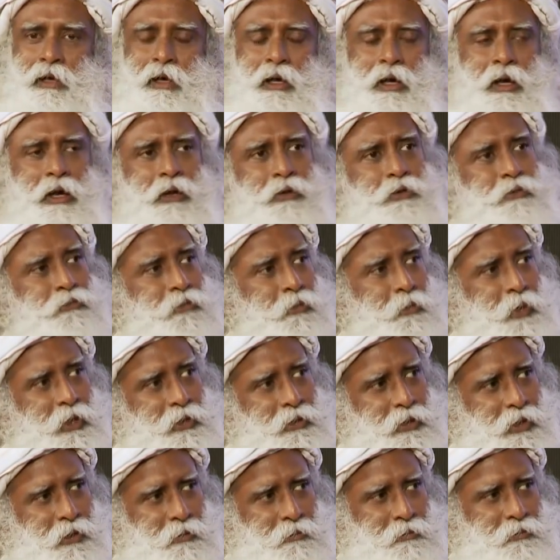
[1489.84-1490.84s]
How do we
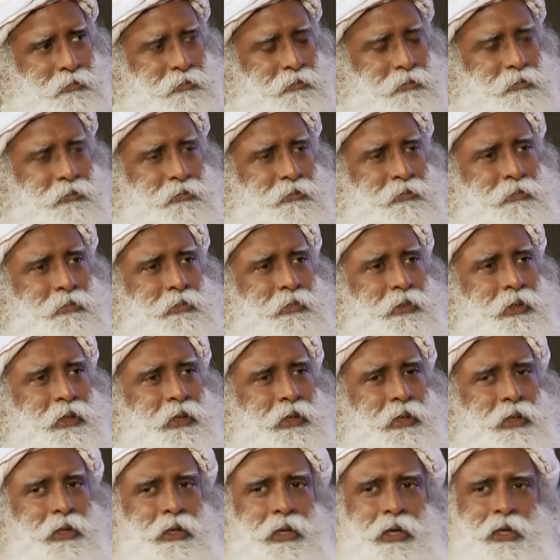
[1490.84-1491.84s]
make them?
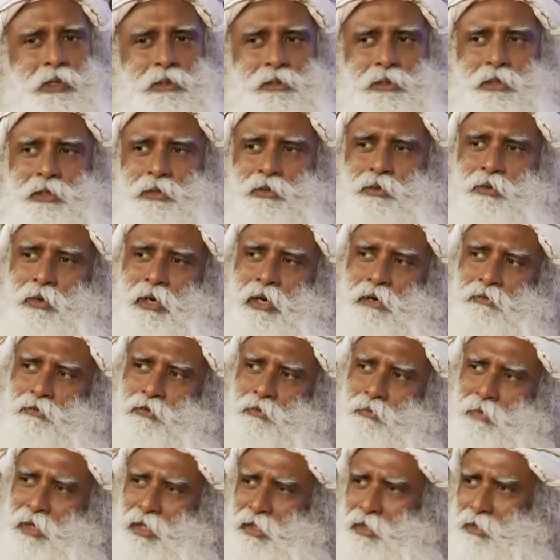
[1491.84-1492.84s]
I said, you have
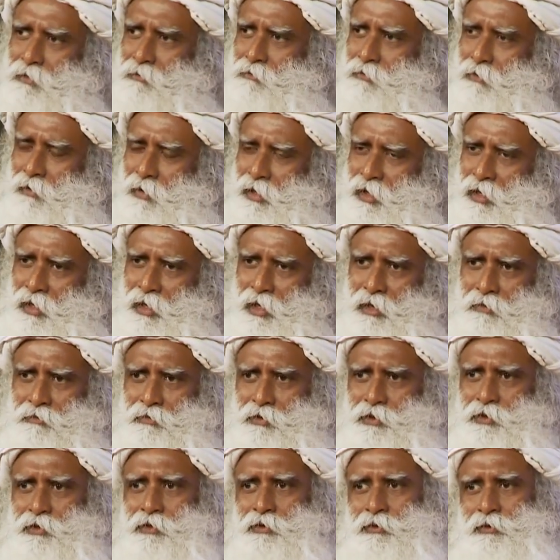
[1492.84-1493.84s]
to make them fall in love
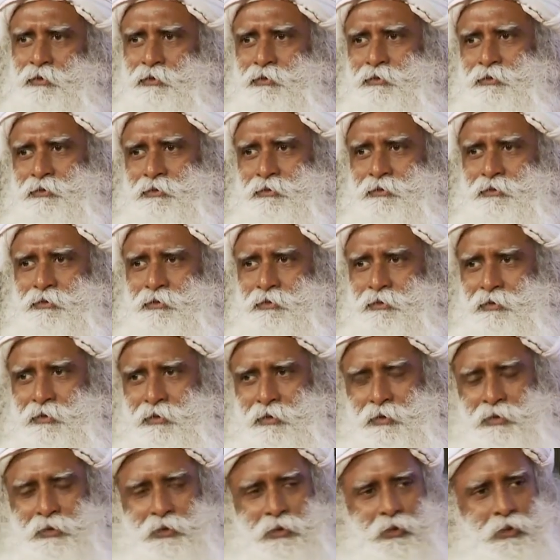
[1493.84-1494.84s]
with you.
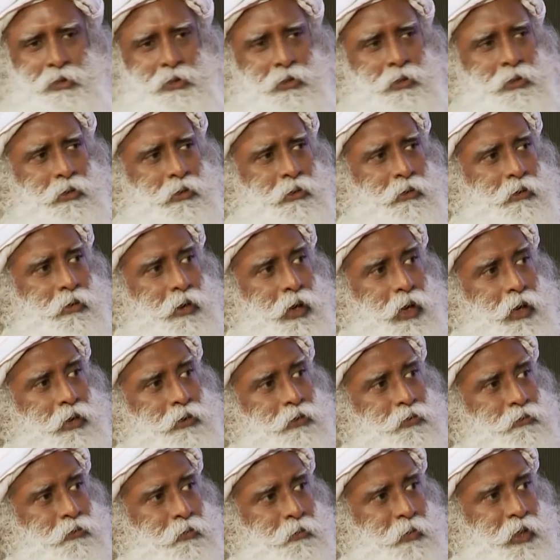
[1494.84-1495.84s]
How
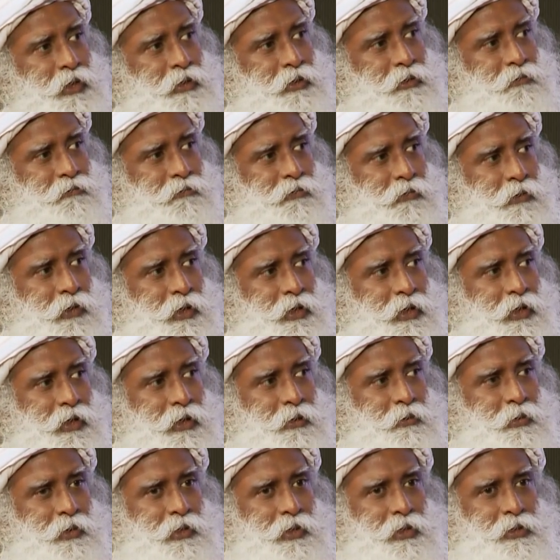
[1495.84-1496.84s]
do we make them fall in
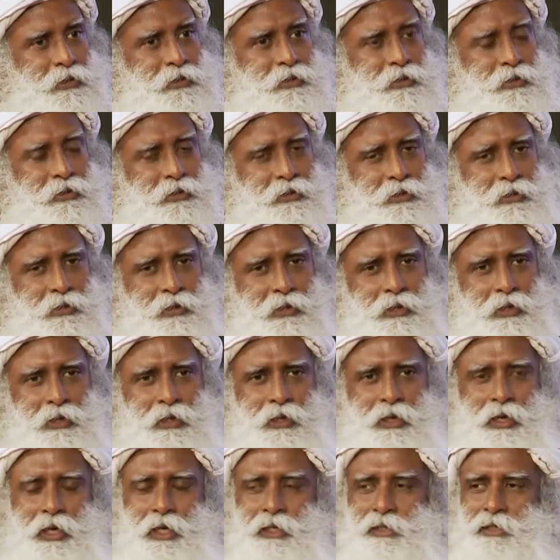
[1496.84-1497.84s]
love with us?
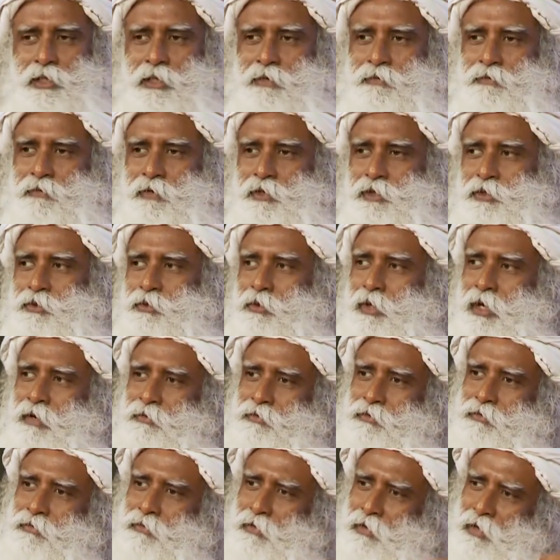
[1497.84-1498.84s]
I said, first you
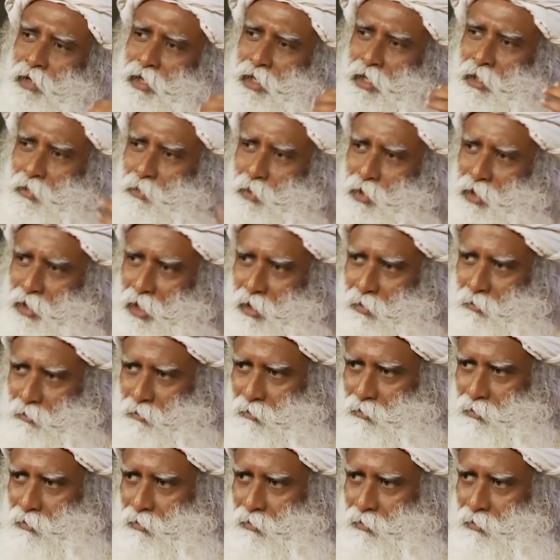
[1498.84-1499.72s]
have to fall in love with them.